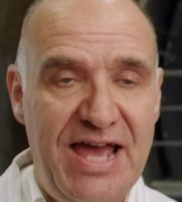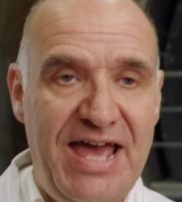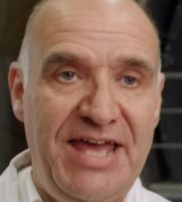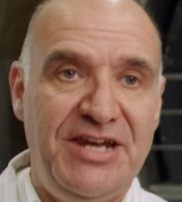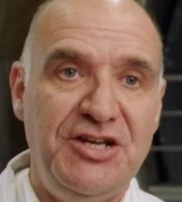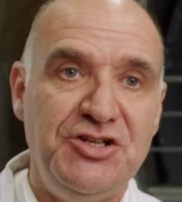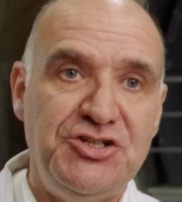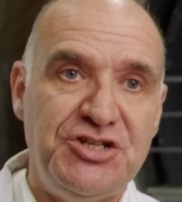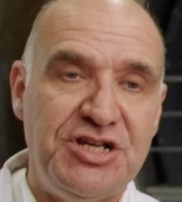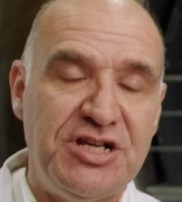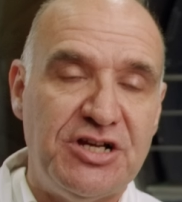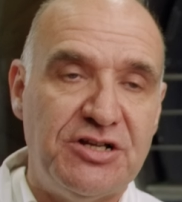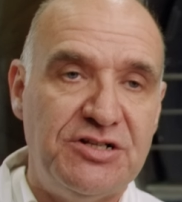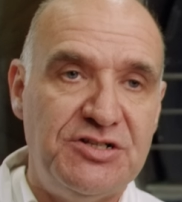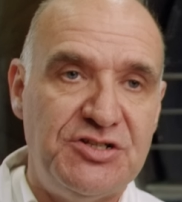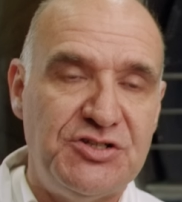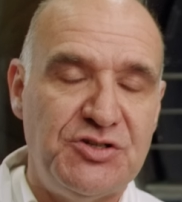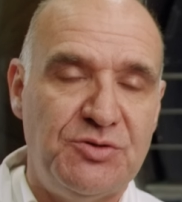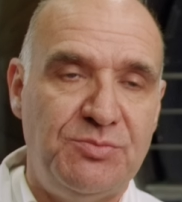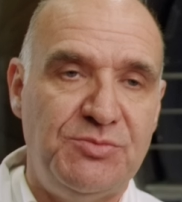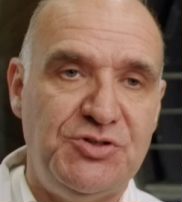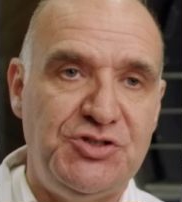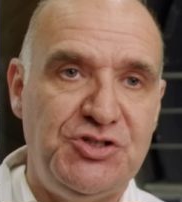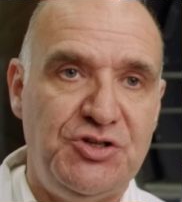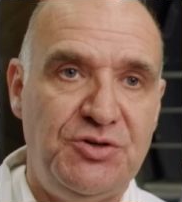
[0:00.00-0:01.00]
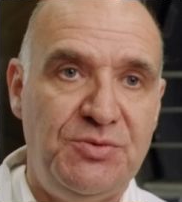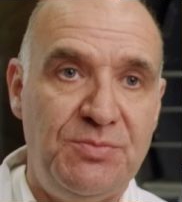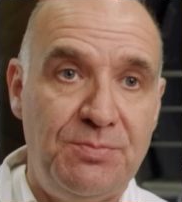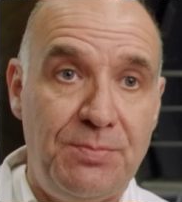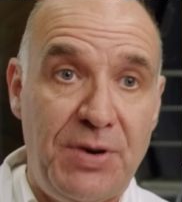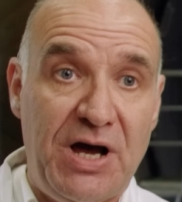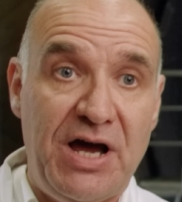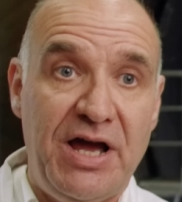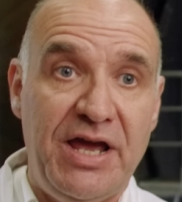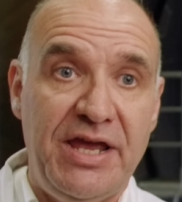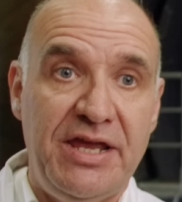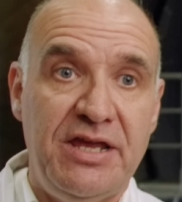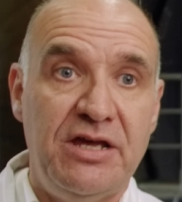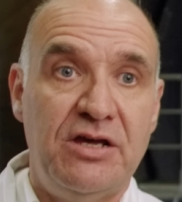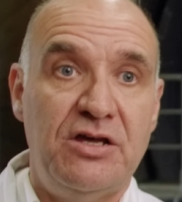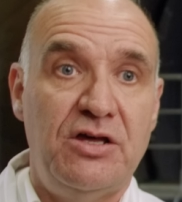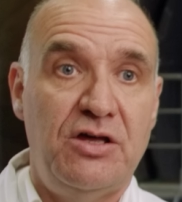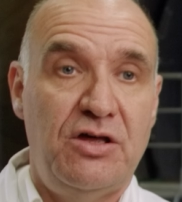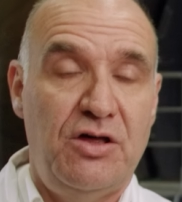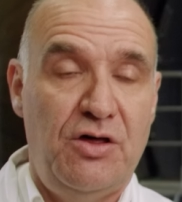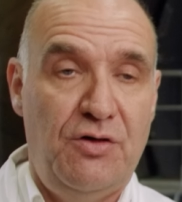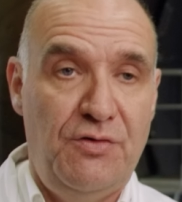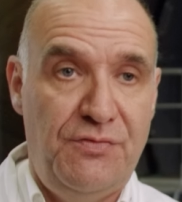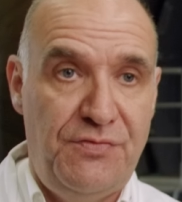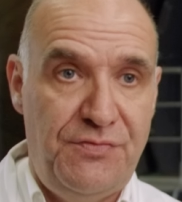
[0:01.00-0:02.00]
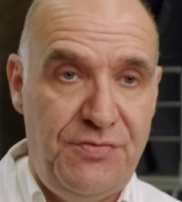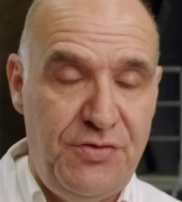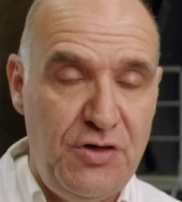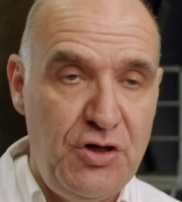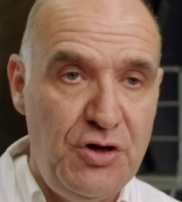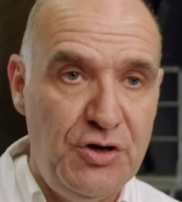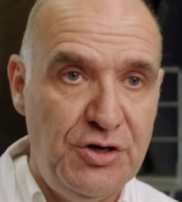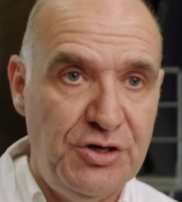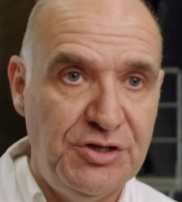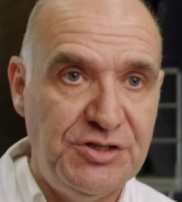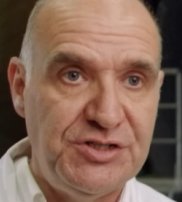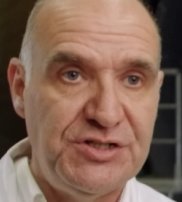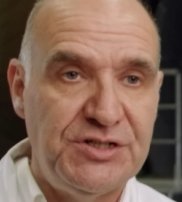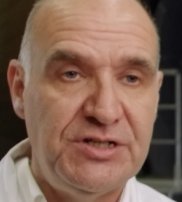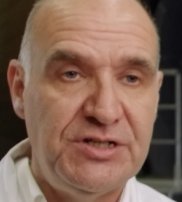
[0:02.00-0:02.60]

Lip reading: energy consumption by a third.